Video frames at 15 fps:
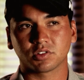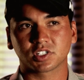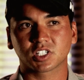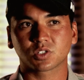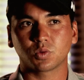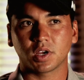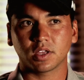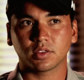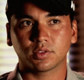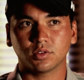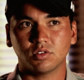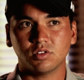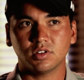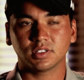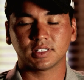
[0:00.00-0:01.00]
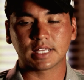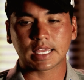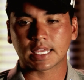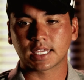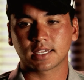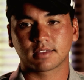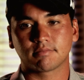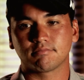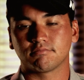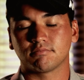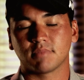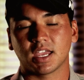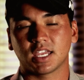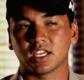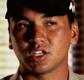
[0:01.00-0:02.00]
a swing thought, like
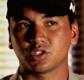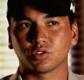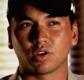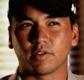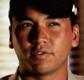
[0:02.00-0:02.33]
making sure